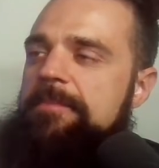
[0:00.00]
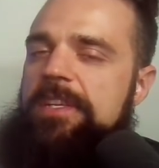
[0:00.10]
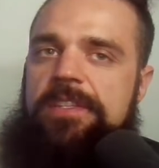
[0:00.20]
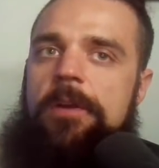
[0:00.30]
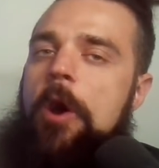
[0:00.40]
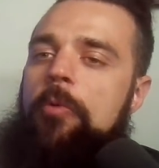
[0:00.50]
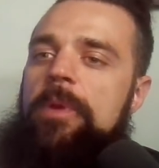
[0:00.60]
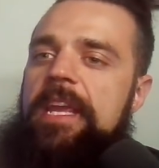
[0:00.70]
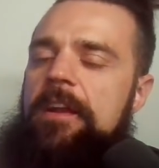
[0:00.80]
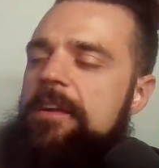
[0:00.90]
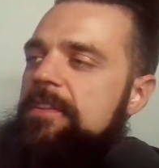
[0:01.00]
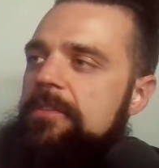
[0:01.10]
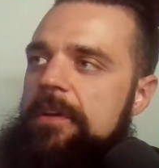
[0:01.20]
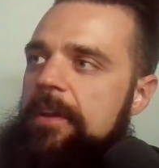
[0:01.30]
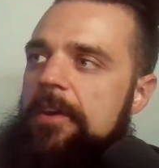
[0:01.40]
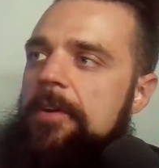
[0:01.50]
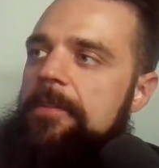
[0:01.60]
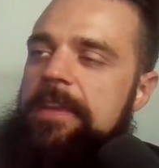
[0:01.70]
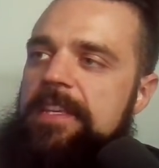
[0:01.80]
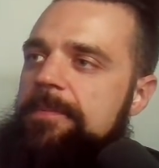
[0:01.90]
Just a week or two ago,
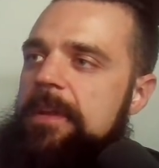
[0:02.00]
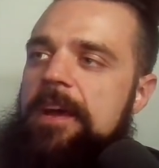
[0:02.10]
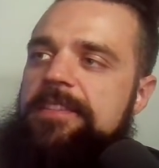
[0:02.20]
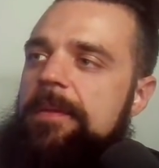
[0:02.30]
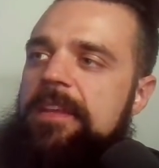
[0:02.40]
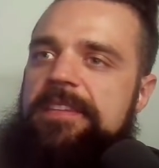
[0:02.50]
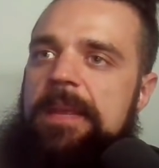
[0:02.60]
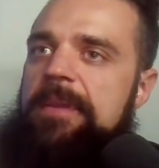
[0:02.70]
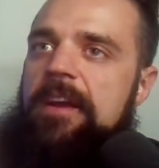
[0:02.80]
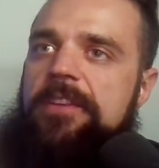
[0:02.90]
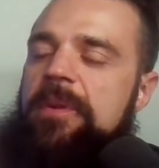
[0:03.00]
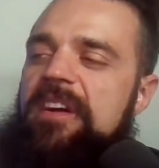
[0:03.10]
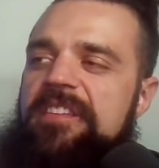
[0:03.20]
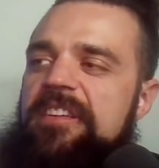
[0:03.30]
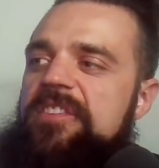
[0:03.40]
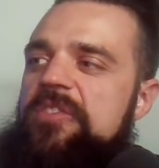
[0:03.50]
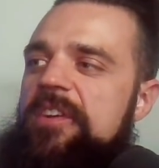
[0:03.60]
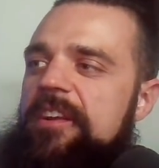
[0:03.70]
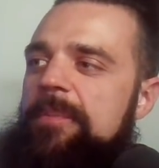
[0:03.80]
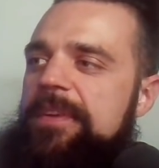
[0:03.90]
some of these APRs were under
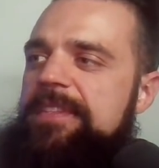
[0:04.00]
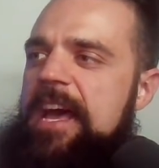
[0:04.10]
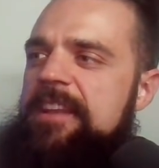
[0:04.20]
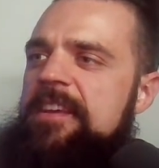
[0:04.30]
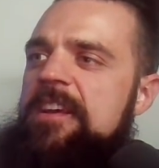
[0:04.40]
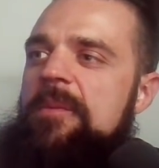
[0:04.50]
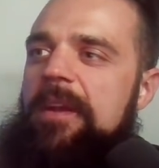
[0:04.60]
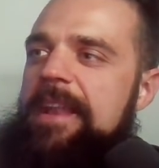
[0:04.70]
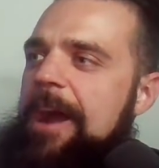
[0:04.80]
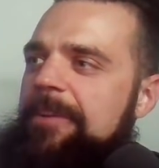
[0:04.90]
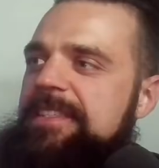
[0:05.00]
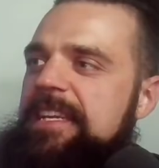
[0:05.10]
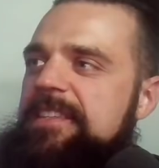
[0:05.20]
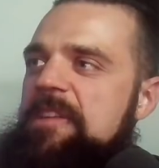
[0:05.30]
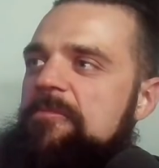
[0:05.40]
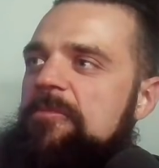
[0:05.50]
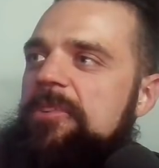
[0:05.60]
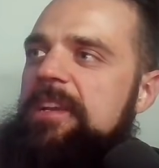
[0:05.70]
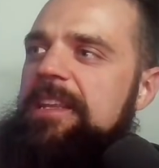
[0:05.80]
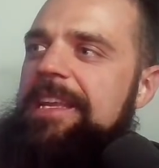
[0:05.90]
200%, but now we're seeing some
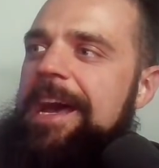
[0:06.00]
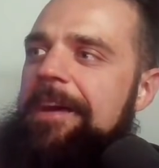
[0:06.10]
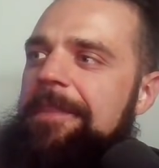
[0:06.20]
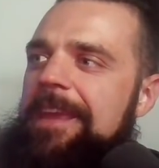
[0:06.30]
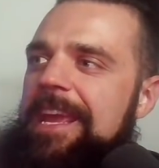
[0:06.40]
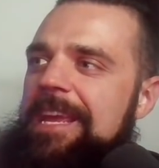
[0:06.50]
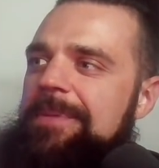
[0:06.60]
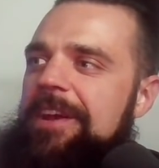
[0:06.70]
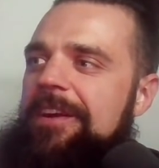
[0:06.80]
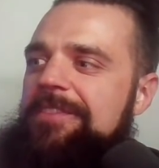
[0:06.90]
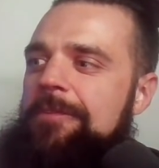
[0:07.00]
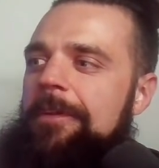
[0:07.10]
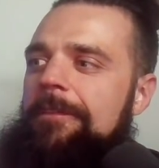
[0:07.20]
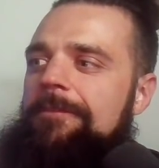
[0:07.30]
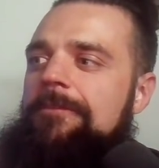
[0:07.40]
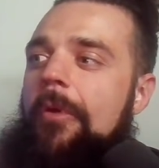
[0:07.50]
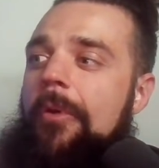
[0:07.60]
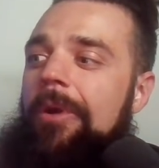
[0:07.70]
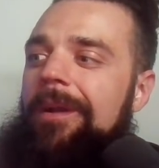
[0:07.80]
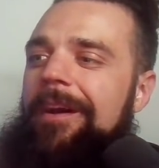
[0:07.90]
really healthy APRs over
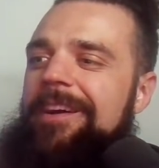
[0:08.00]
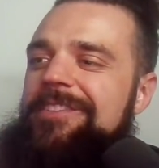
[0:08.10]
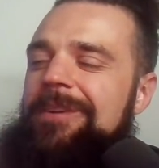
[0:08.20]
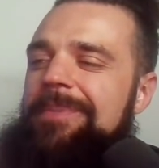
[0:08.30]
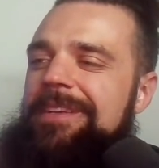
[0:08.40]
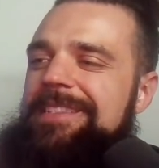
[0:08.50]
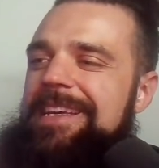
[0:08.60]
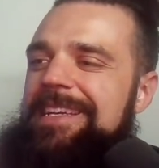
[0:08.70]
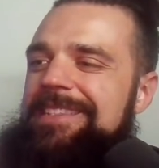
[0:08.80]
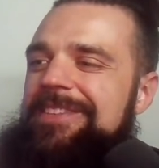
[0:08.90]
400%.